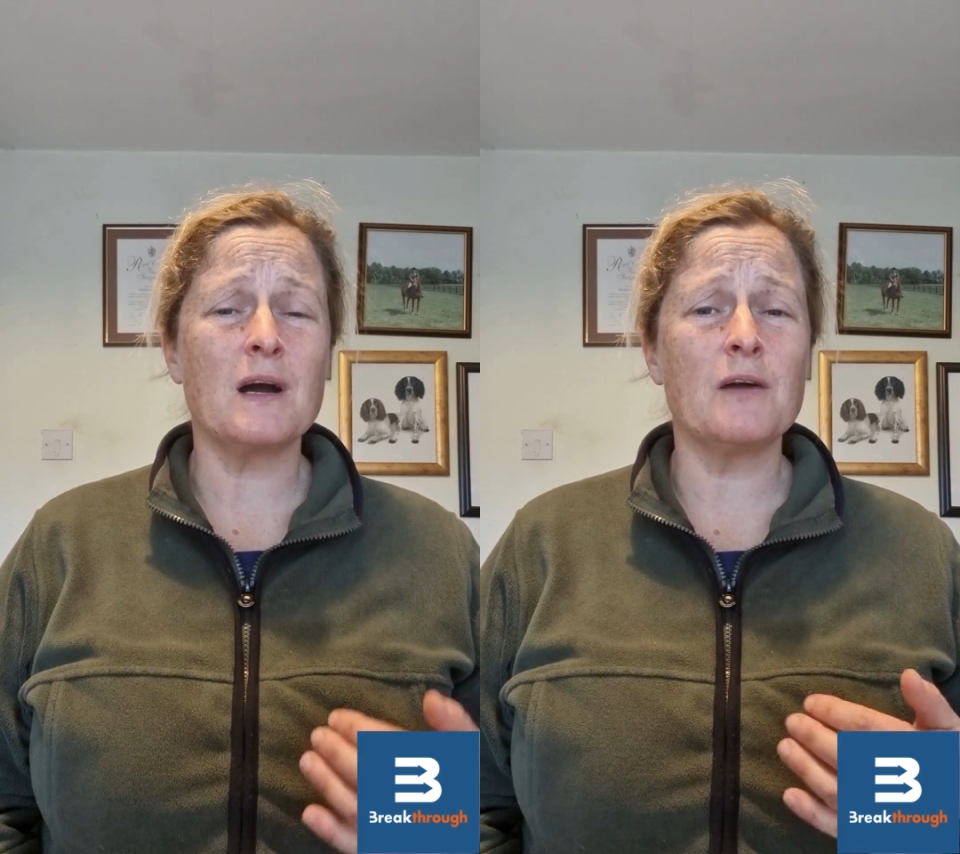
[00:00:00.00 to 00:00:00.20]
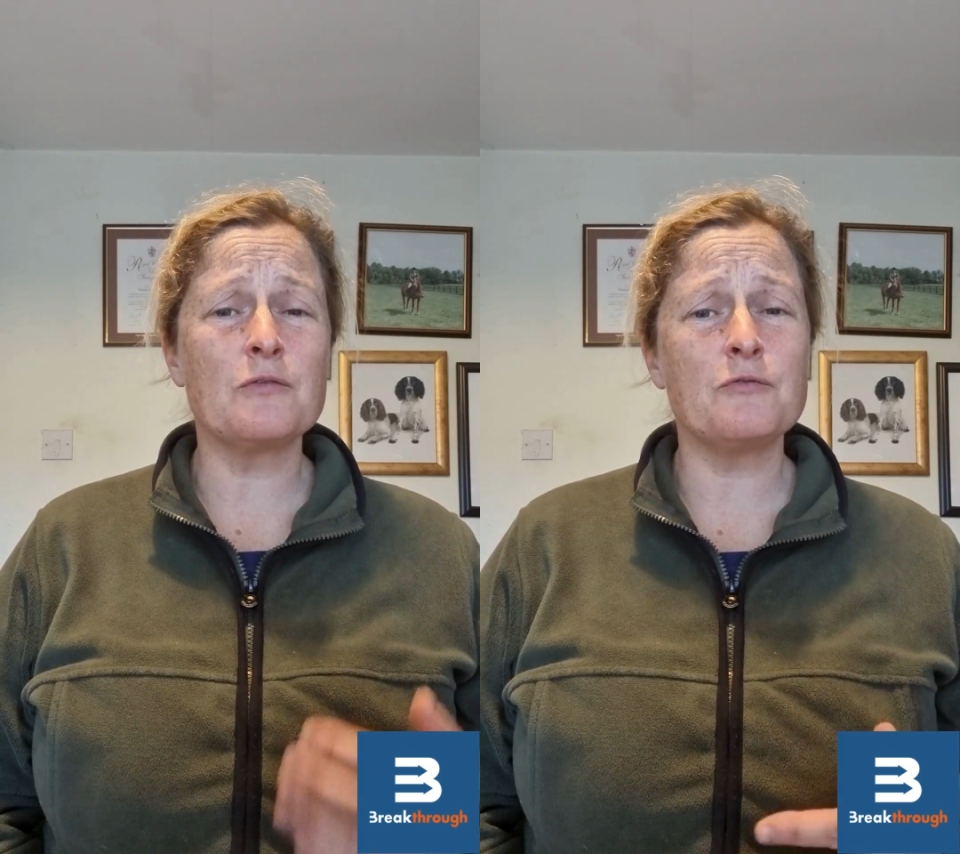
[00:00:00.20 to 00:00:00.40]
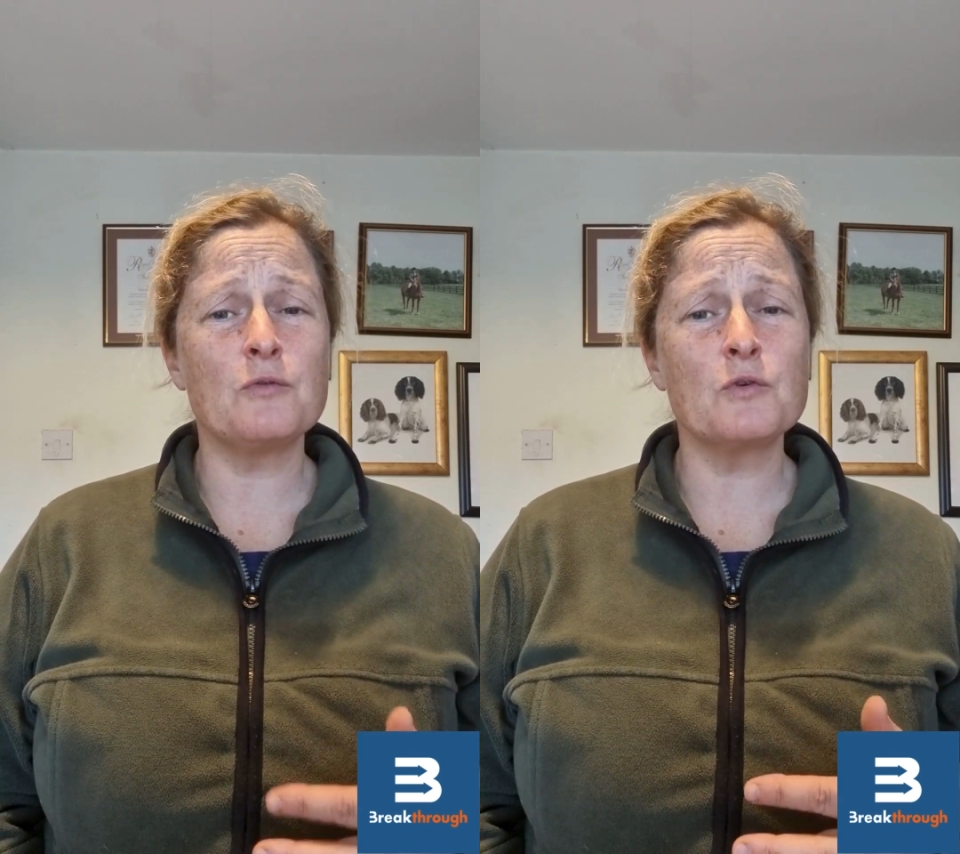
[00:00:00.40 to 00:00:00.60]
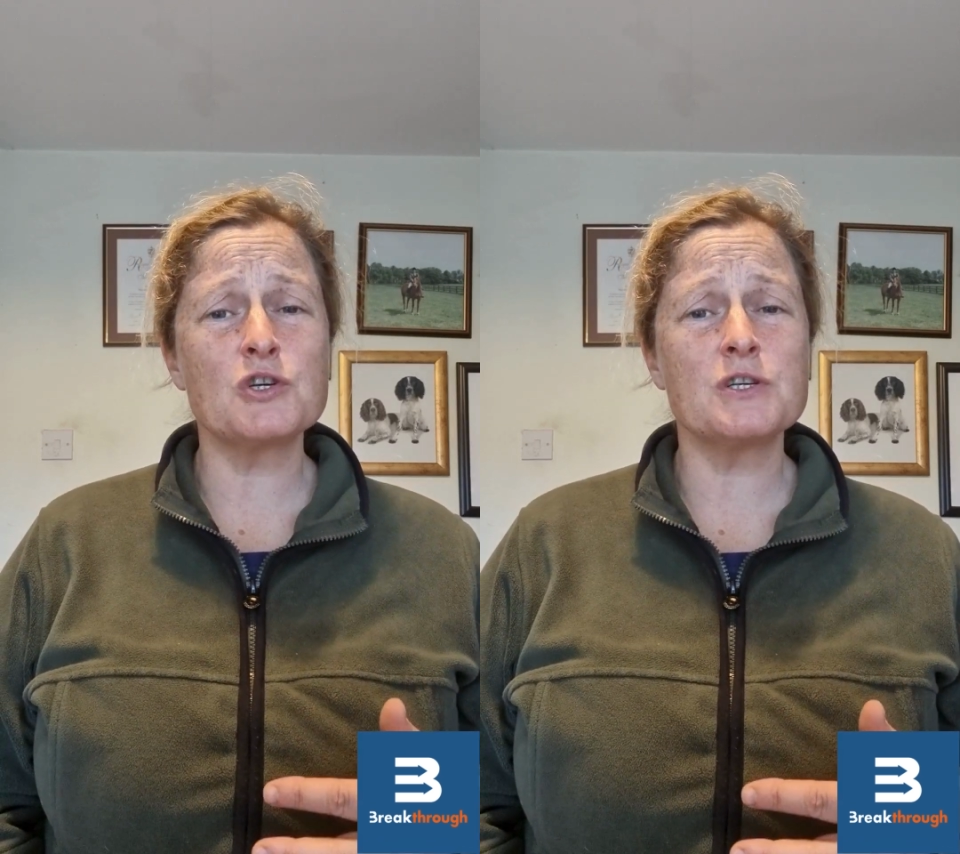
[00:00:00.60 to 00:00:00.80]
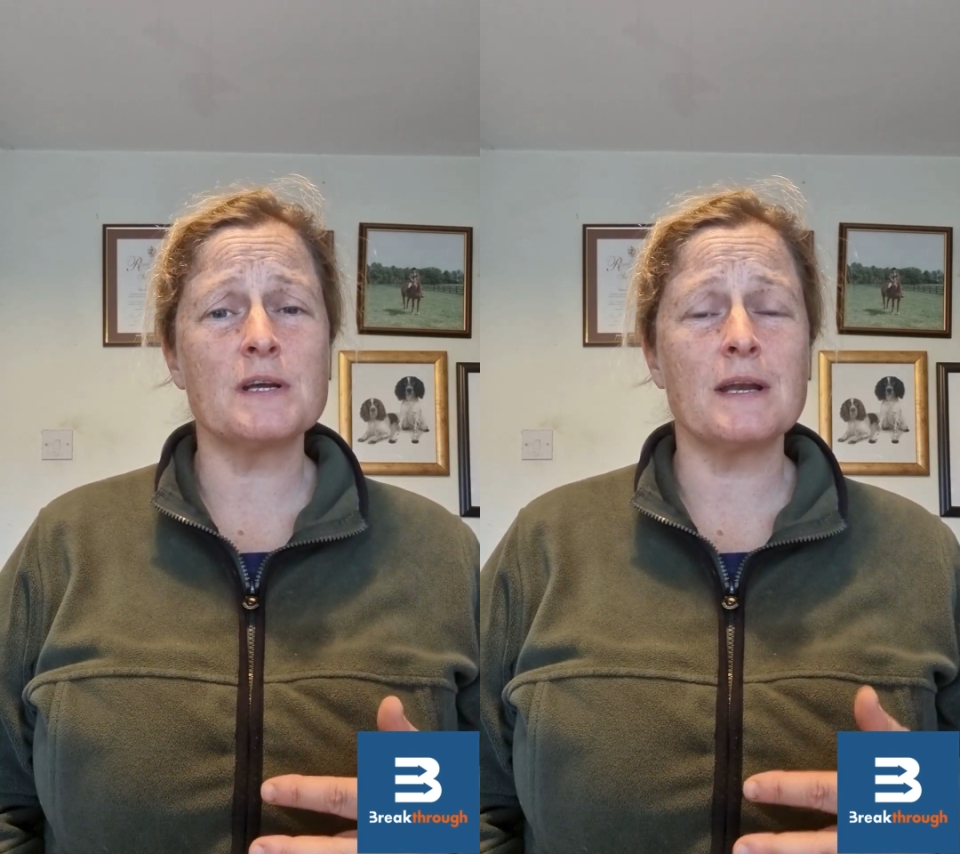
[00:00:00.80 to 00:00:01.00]

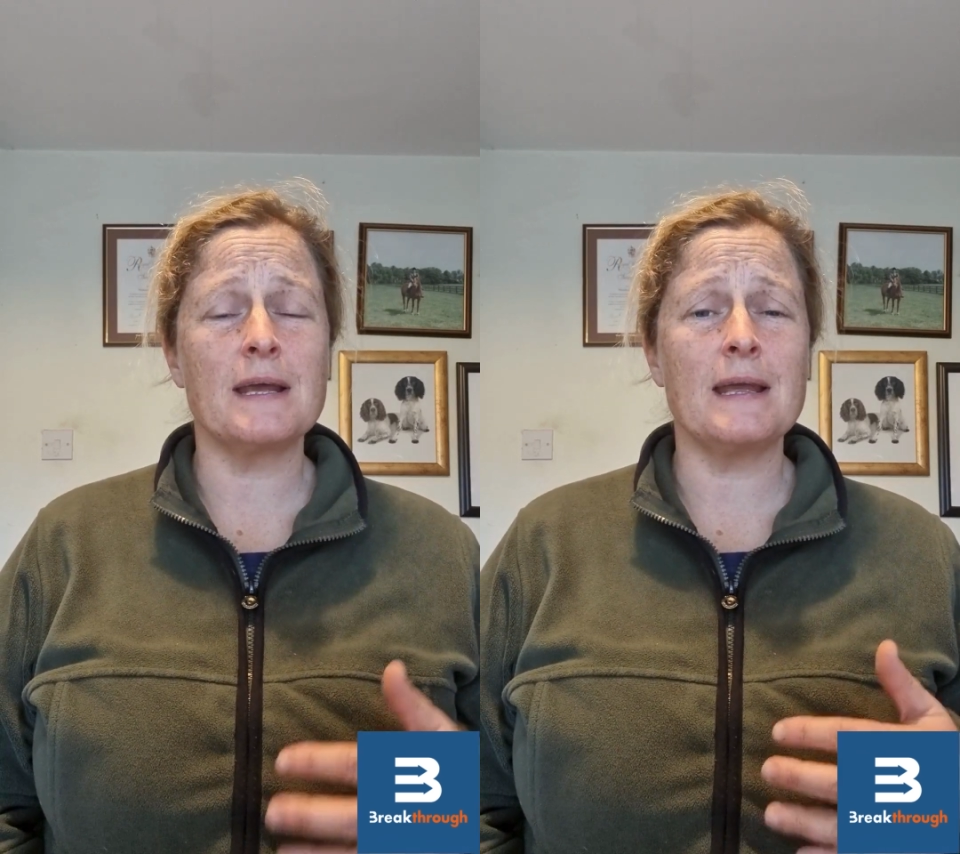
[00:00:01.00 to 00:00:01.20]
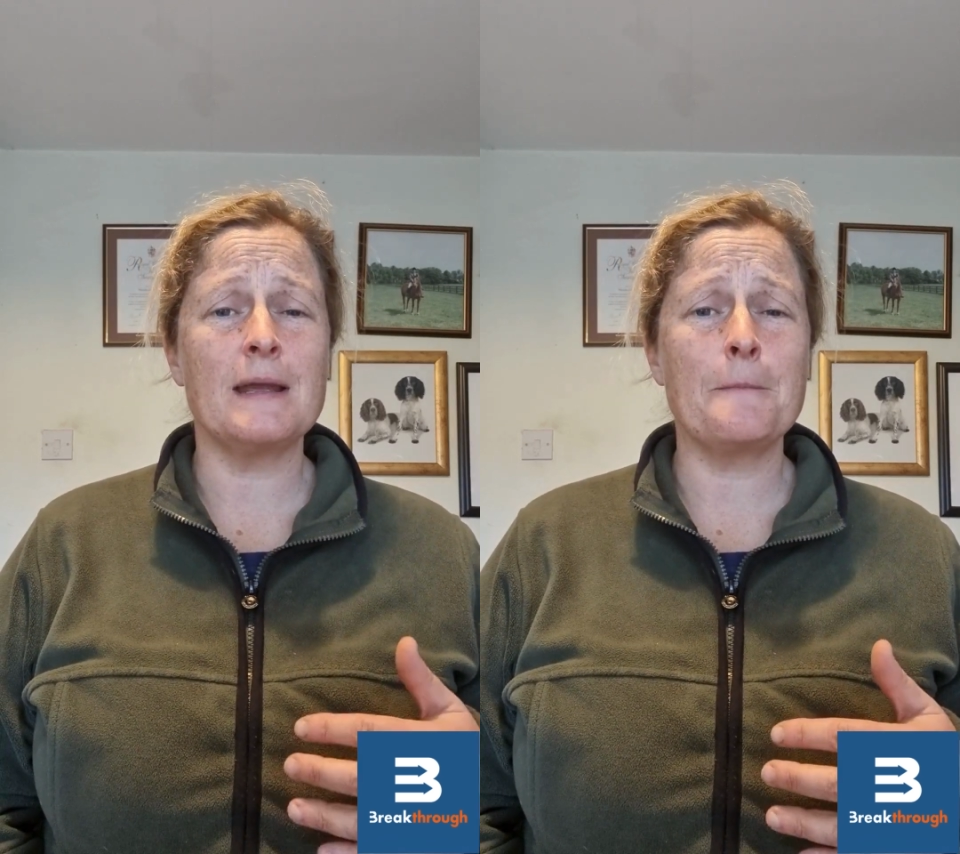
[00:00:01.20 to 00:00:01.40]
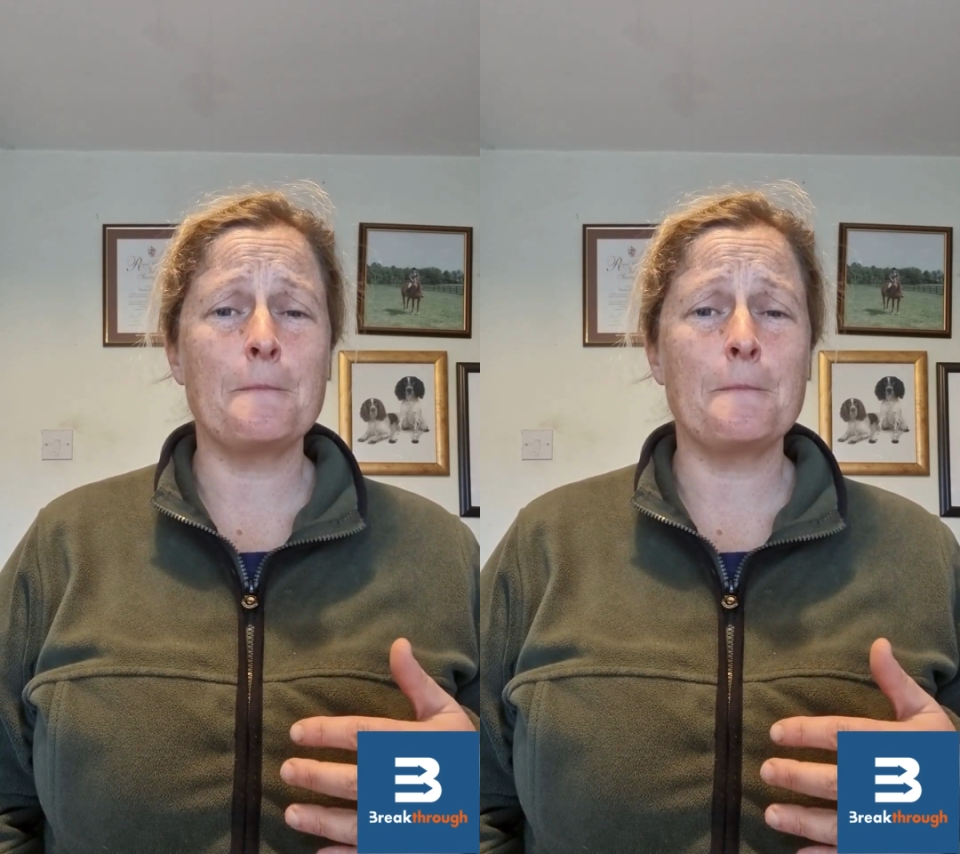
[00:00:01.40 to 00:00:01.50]
Unfortunately,